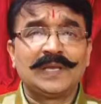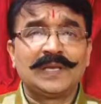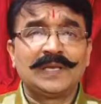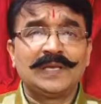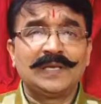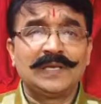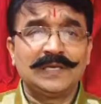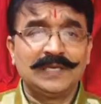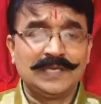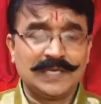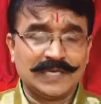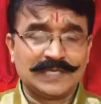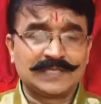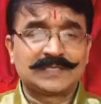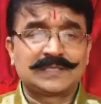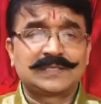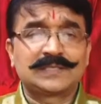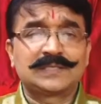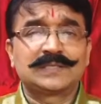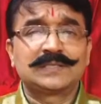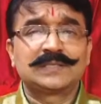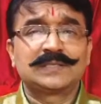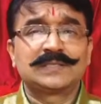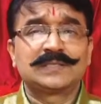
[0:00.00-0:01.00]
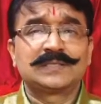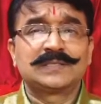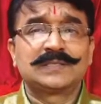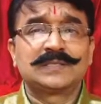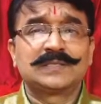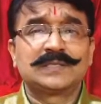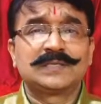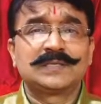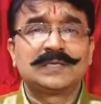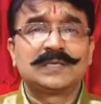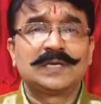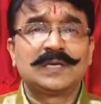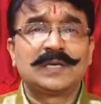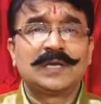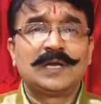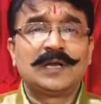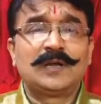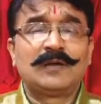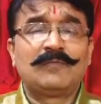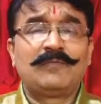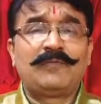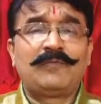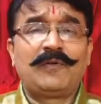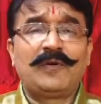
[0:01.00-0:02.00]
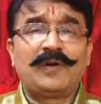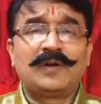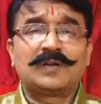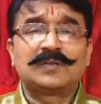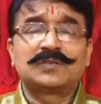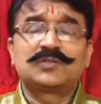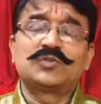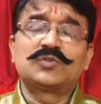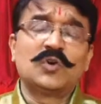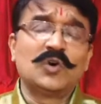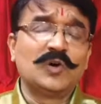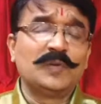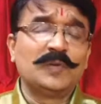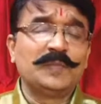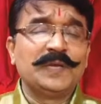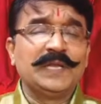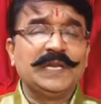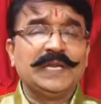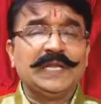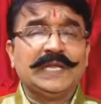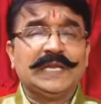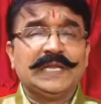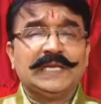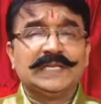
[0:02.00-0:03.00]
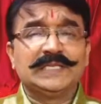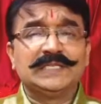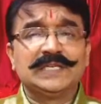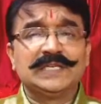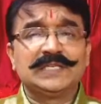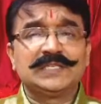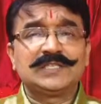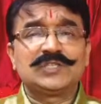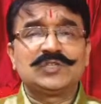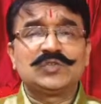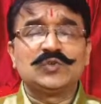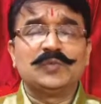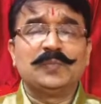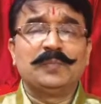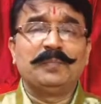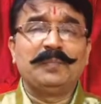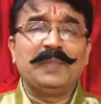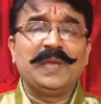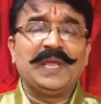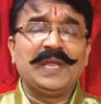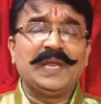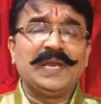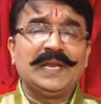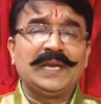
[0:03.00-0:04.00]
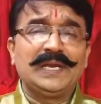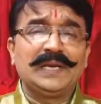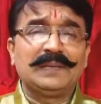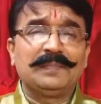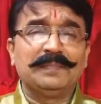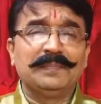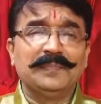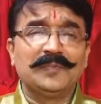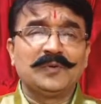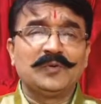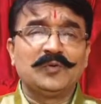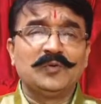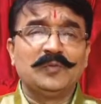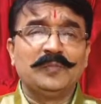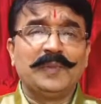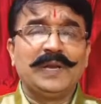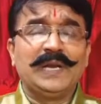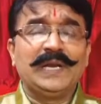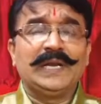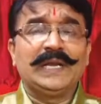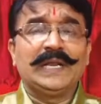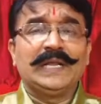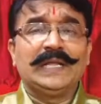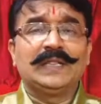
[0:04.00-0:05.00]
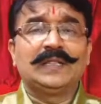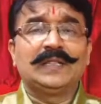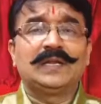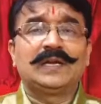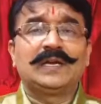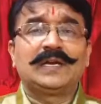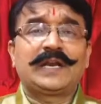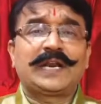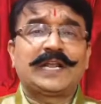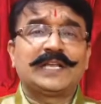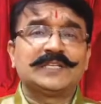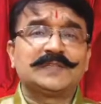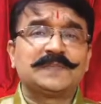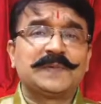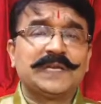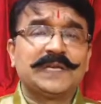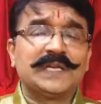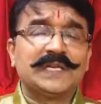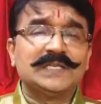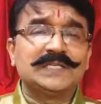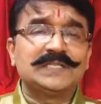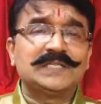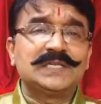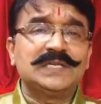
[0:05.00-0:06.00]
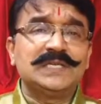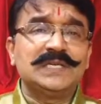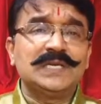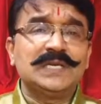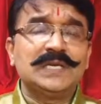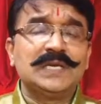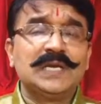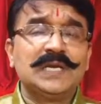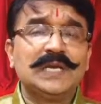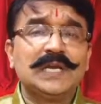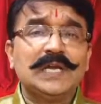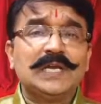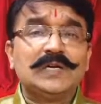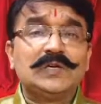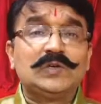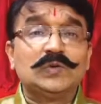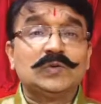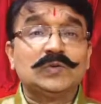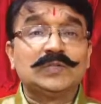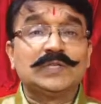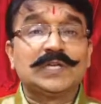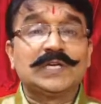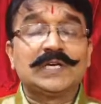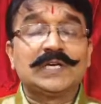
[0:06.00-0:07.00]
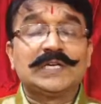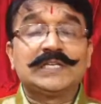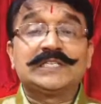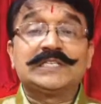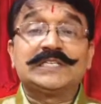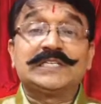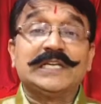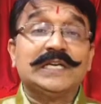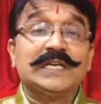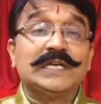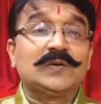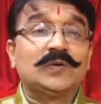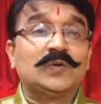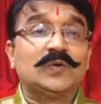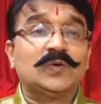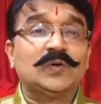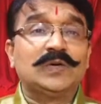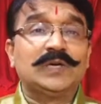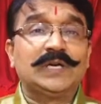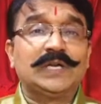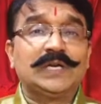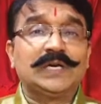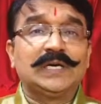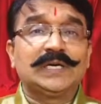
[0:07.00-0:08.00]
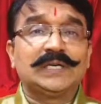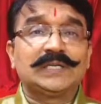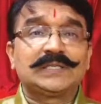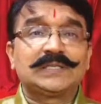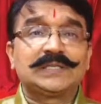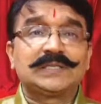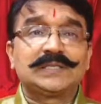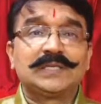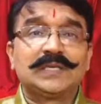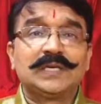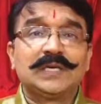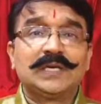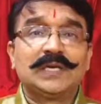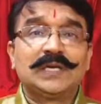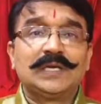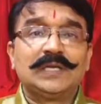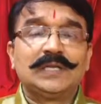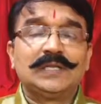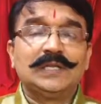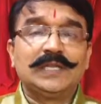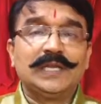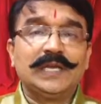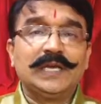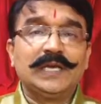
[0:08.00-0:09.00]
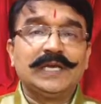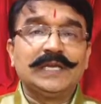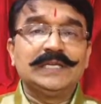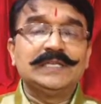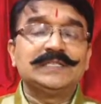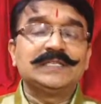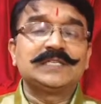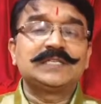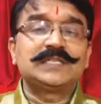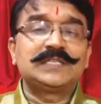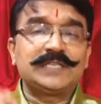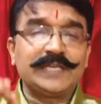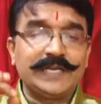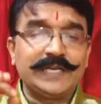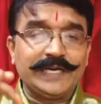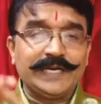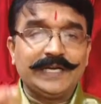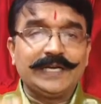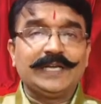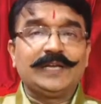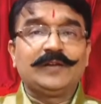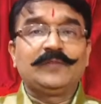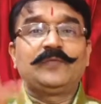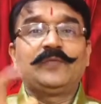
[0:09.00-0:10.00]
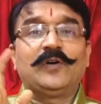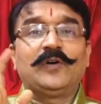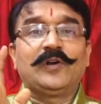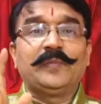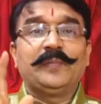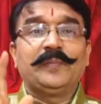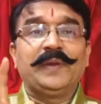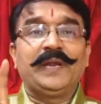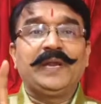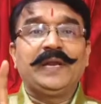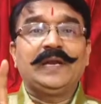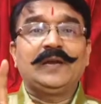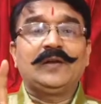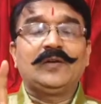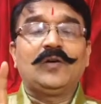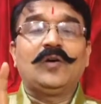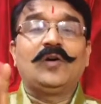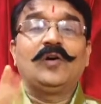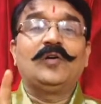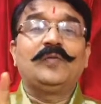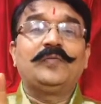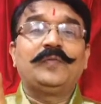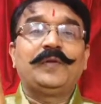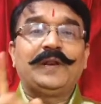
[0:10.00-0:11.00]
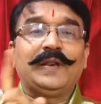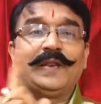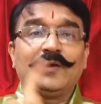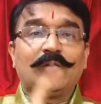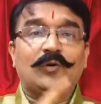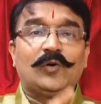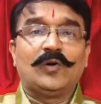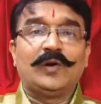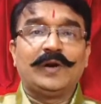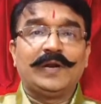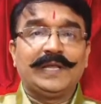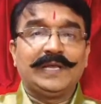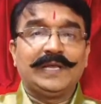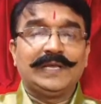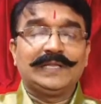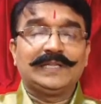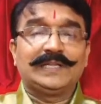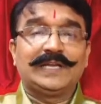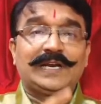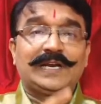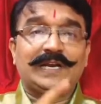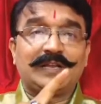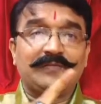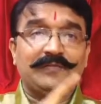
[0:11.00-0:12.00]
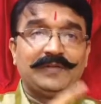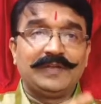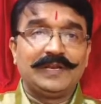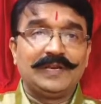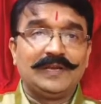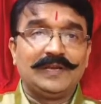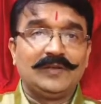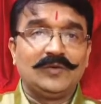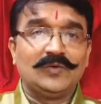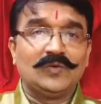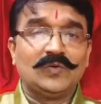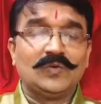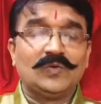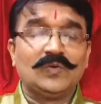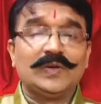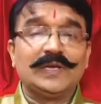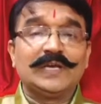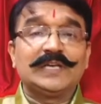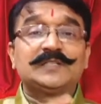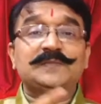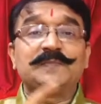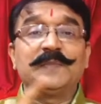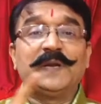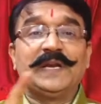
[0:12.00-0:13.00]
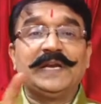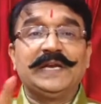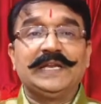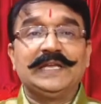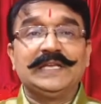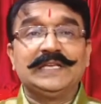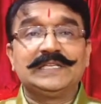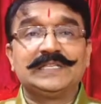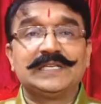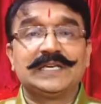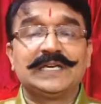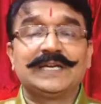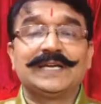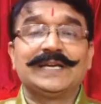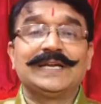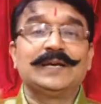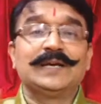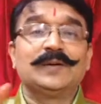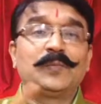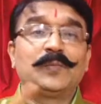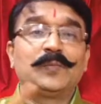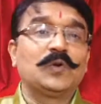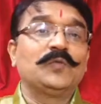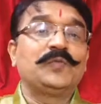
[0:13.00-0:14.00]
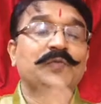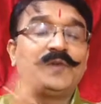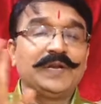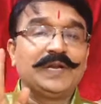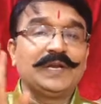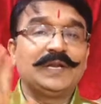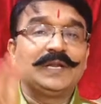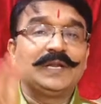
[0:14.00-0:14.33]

Yes. For so many reasons, to maintain the transparency to the stakeholders, there is a standard format of recording the revenue, expenditure and profit,